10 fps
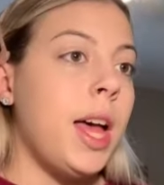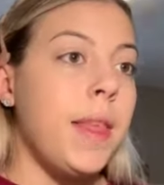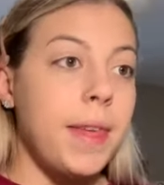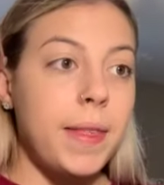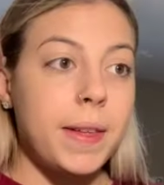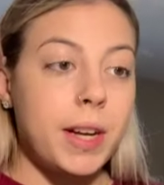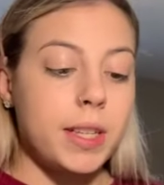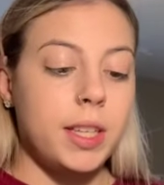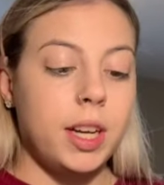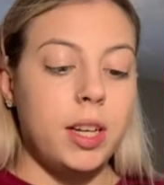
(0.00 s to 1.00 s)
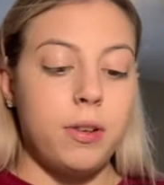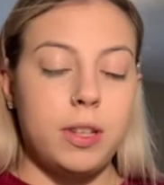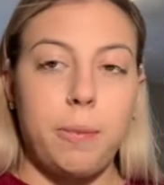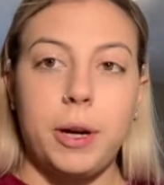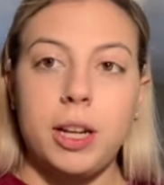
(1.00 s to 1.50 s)
Then the next thing I do is I
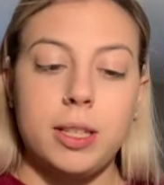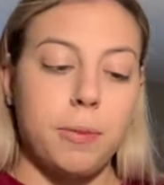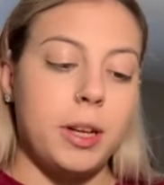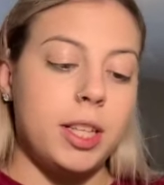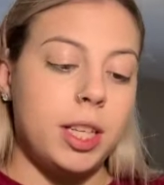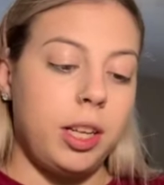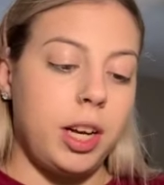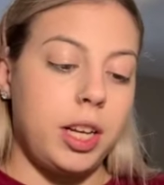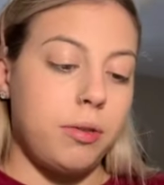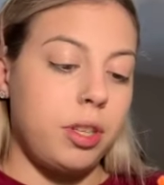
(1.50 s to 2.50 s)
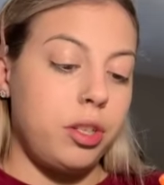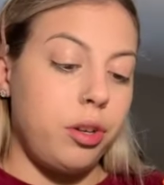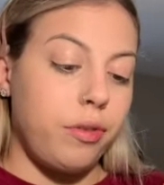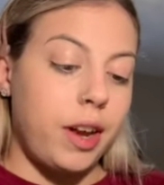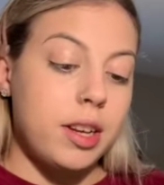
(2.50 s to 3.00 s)
put on some concealer. I use the Too
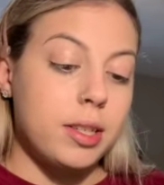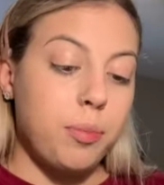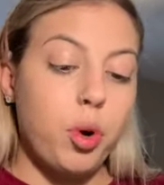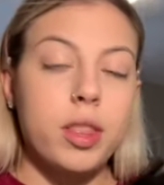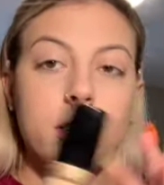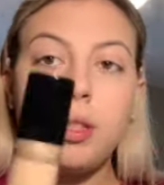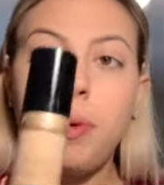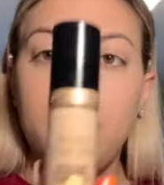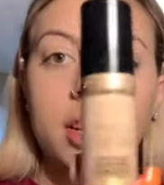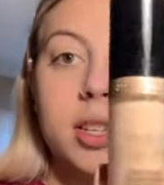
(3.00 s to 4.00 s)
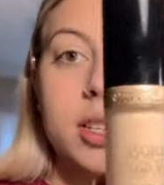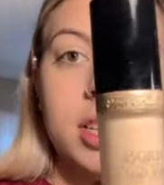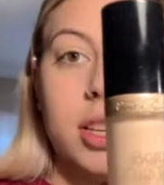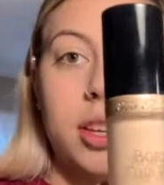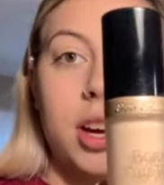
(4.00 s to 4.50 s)
Faced Born This Way
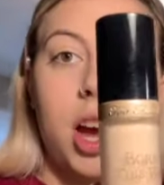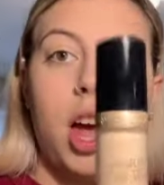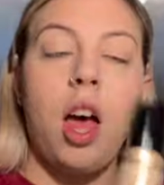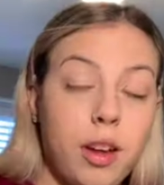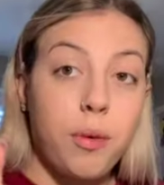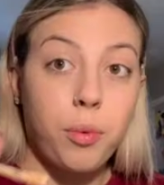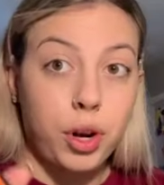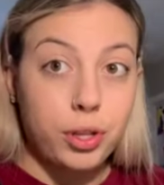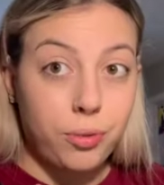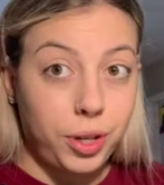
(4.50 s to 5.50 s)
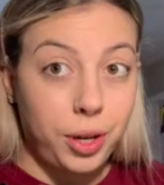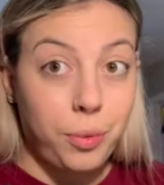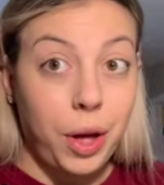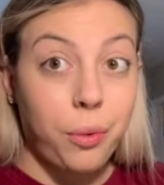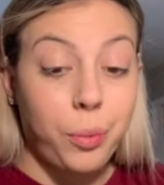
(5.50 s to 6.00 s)
concealer. It works really
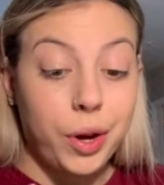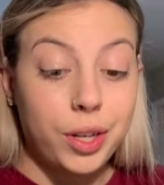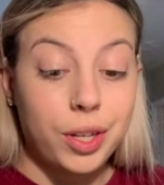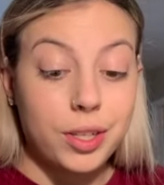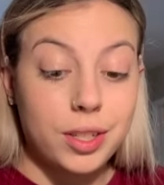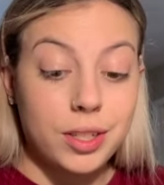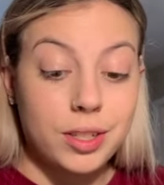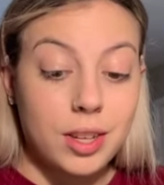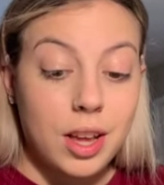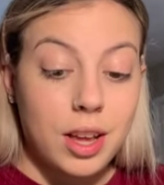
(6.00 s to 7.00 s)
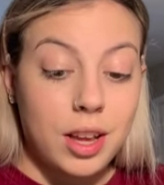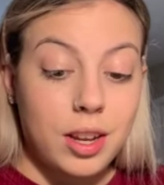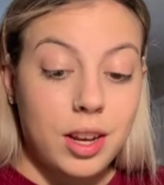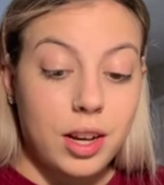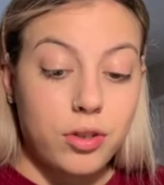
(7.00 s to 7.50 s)
well, one, because it's
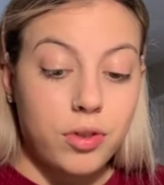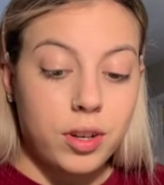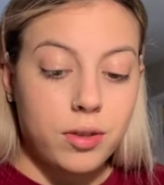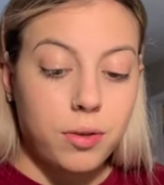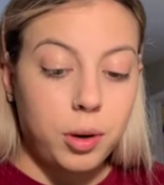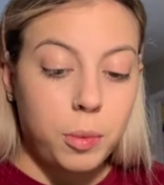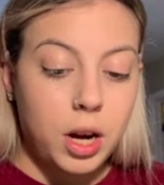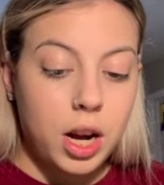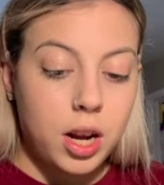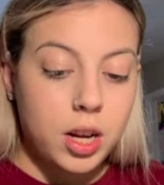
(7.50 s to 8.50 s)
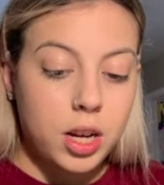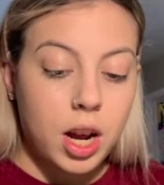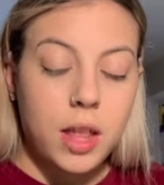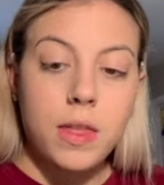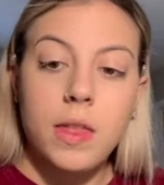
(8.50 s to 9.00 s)
not drugstore brand,
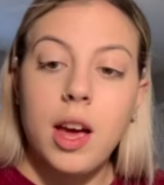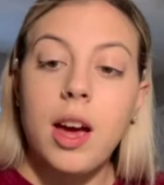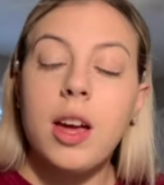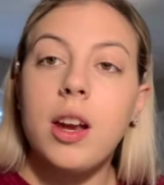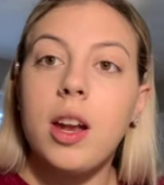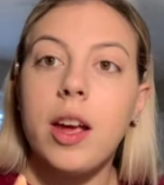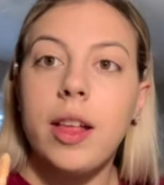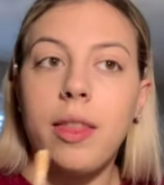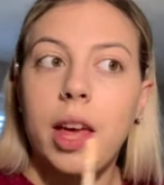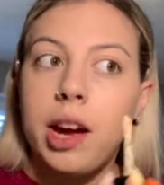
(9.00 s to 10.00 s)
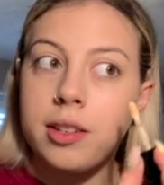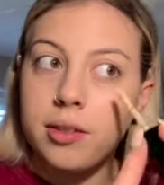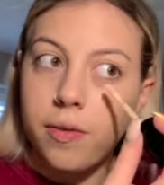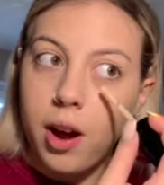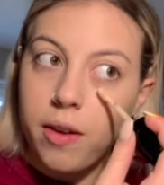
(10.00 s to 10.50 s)
and then it lasts
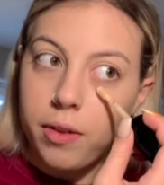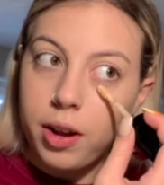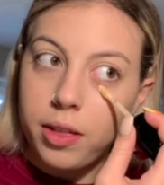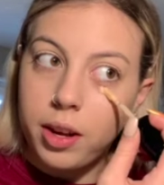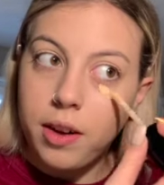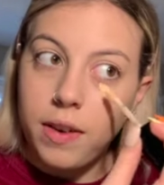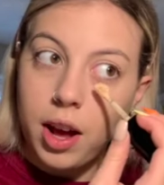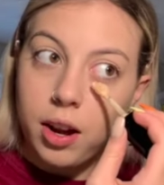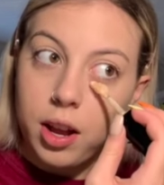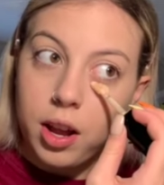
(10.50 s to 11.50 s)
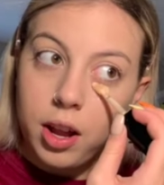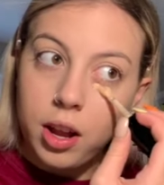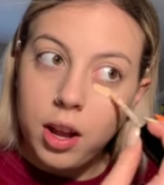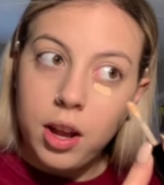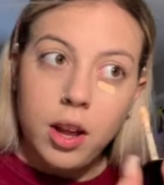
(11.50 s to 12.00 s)
forever. I think I've had it
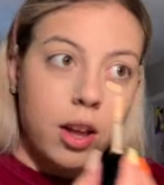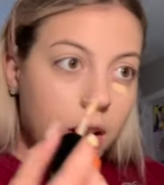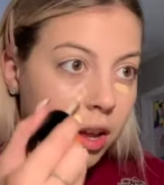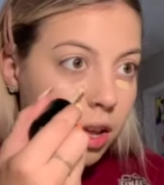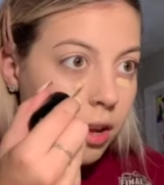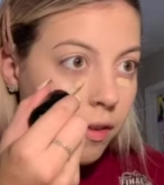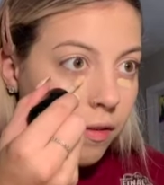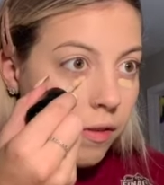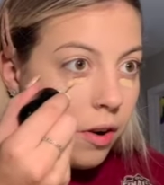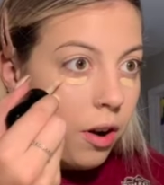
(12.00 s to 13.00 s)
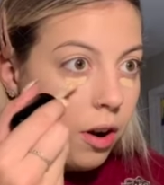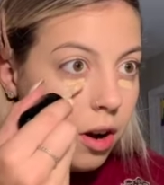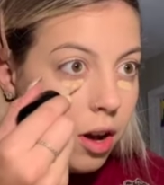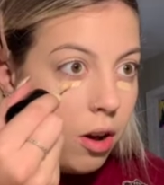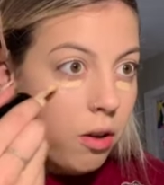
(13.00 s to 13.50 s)

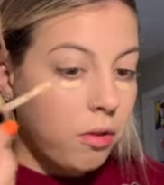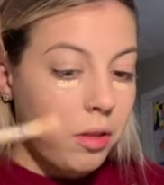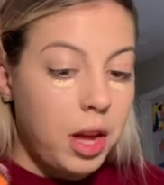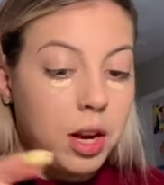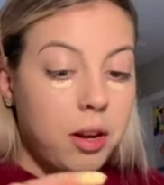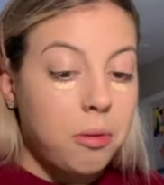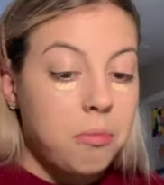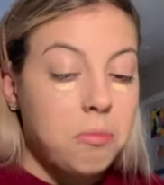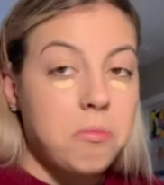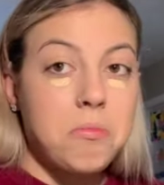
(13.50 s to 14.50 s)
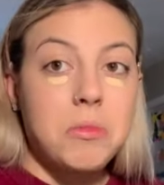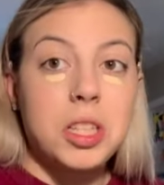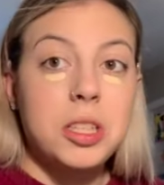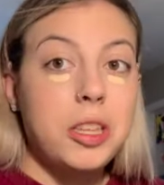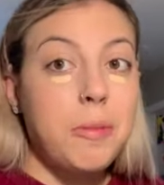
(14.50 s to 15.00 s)
for like
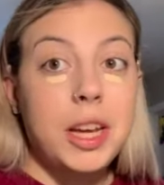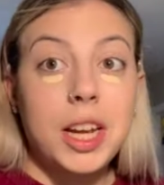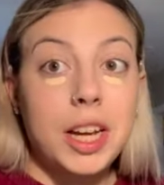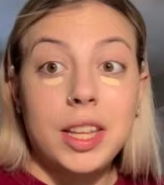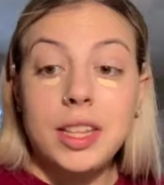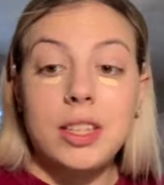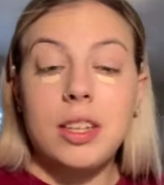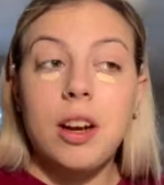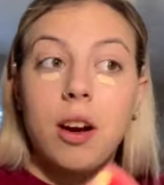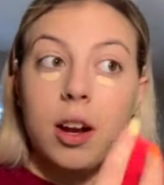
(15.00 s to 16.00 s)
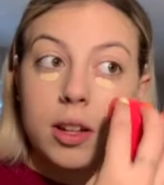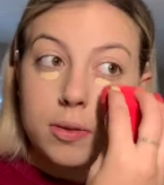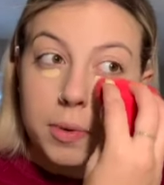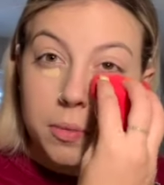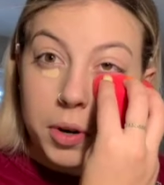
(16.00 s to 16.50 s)
since the beginning of this year, and it's
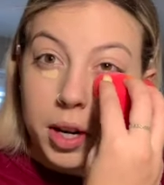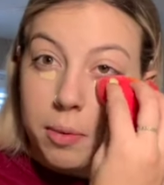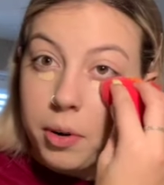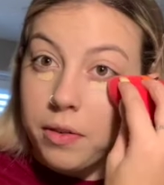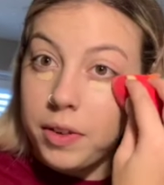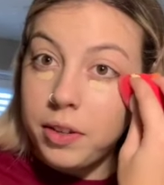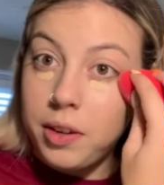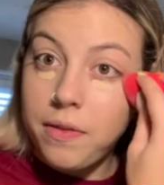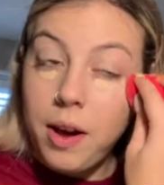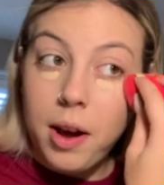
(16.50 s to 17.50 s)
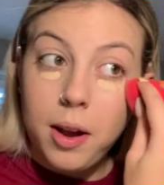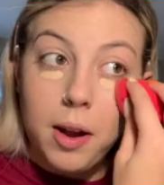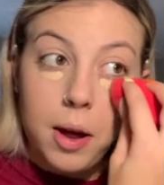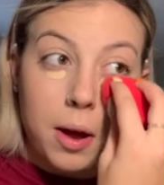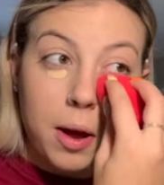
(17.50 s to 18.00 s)
been working perfectly fine.
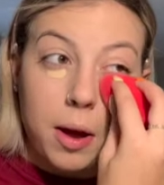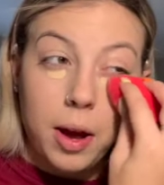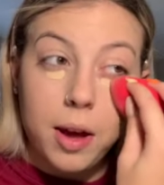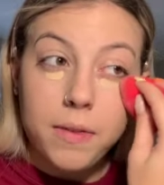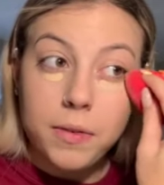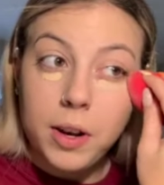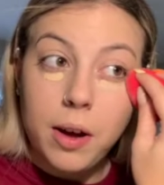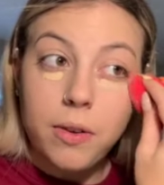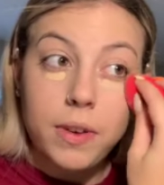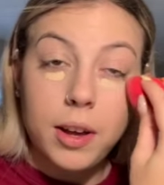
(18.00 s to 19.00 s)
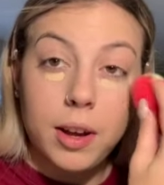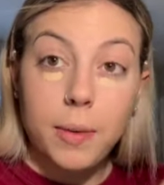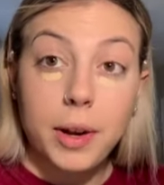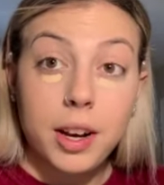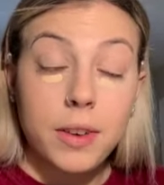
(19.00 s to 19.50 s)
I haven't run out of it, and I'm
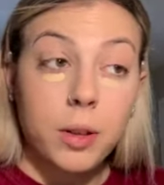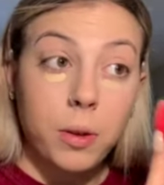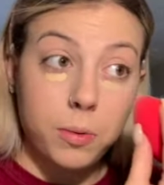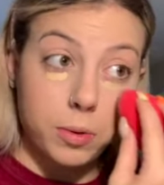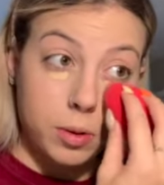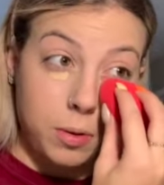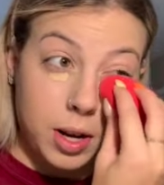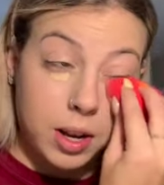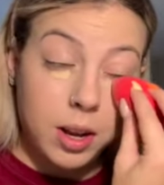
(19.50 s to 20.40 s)
not even close to it.